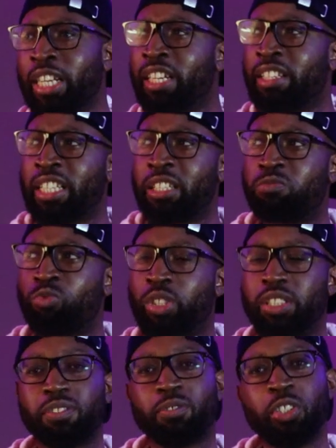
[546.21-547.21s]
have that,
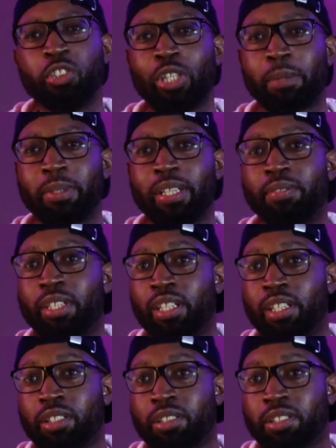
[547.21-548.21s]
boy, when you dropping that
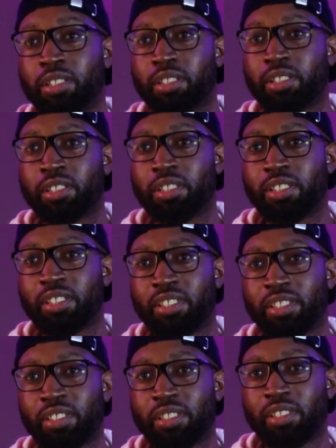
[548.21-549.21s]
video? On the
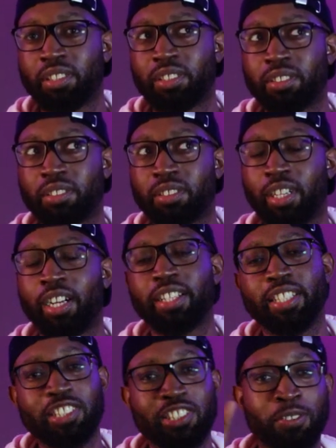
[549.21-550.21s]
23rd.
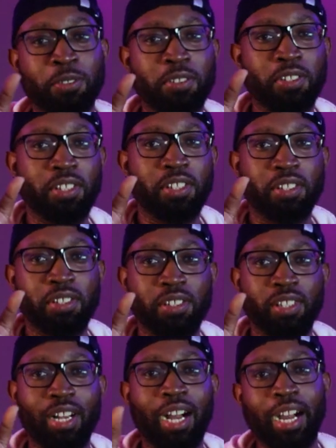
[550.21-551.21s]
Okay, so. Video Sunday.
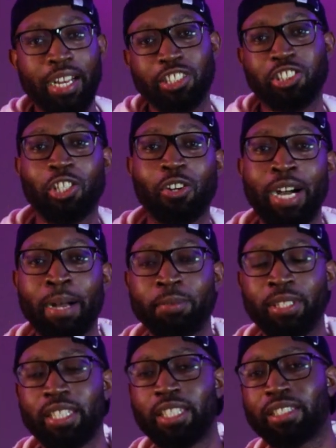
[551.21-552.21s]
Alright, so I'll
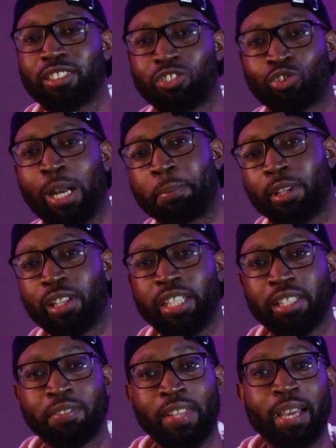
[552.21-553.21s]
be dropping the
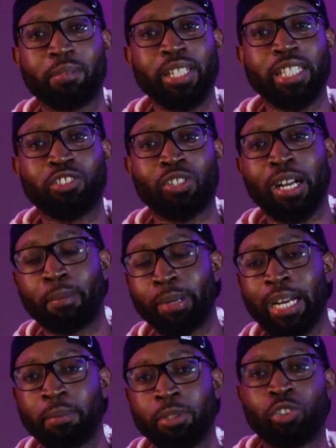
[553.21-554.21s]
link of that when that dropped,
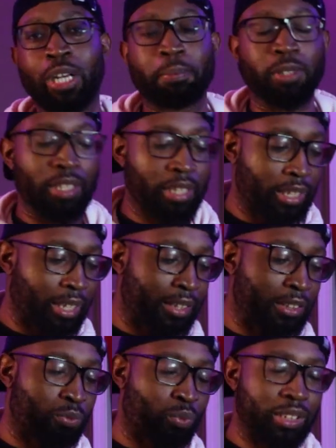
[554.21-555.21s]
but I'll be dropping the link of
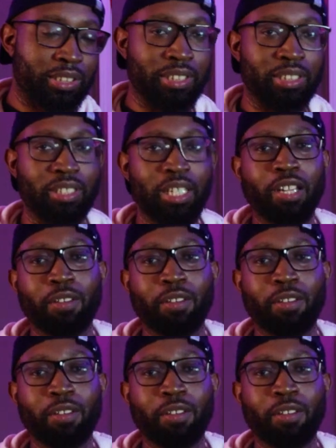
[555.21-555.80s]
his recent